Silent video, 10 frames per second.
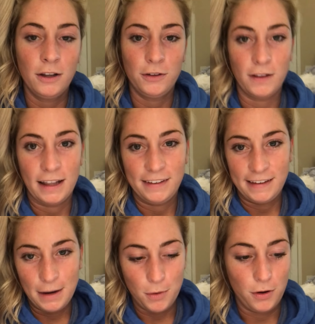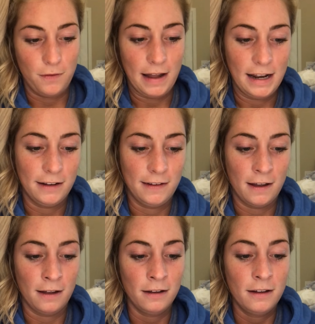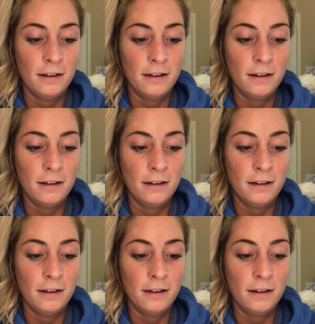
so that they stay motivated to